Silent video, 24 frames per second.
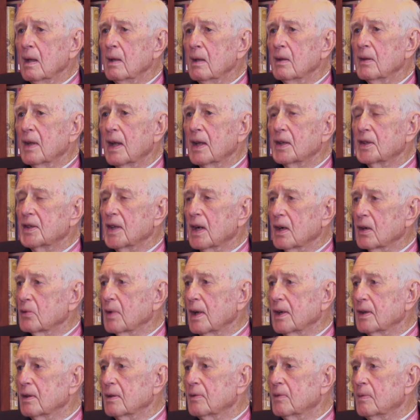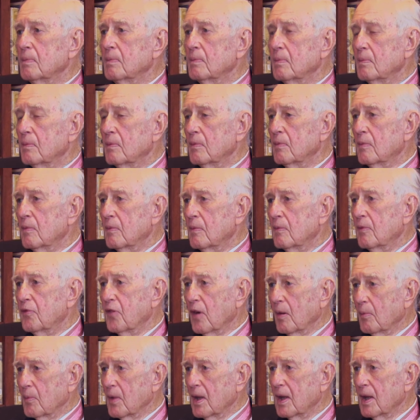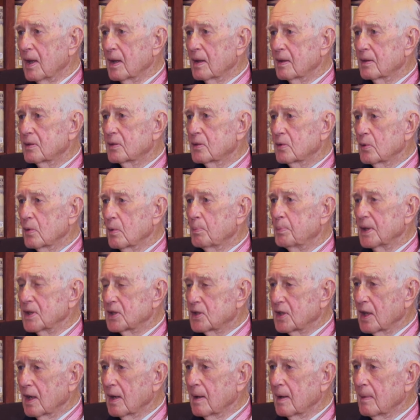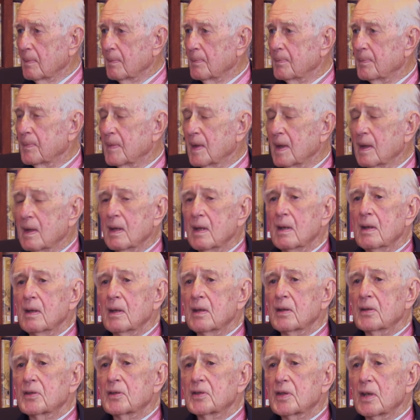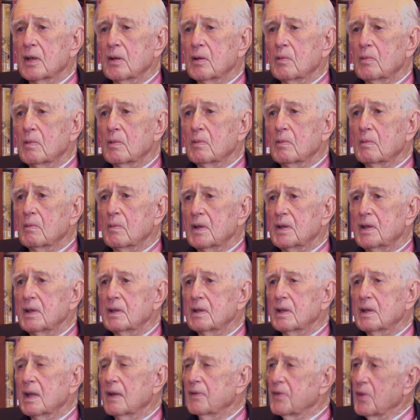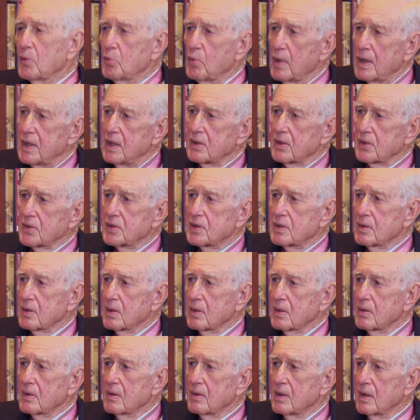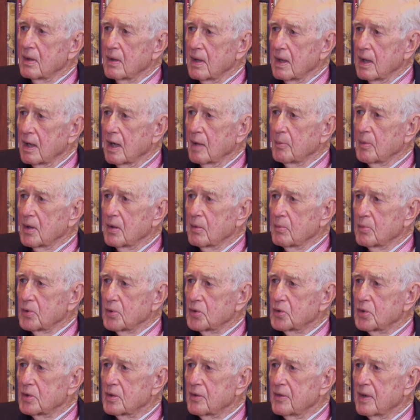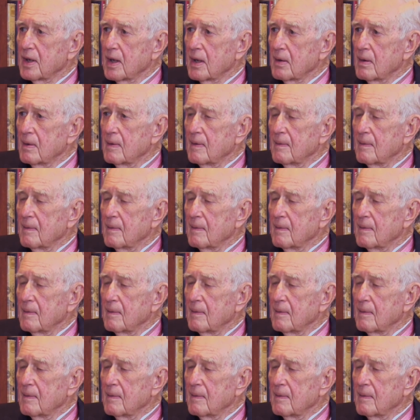They had downgraded from that to peacetime. So we didn't have the readiness in the Army that we should have had.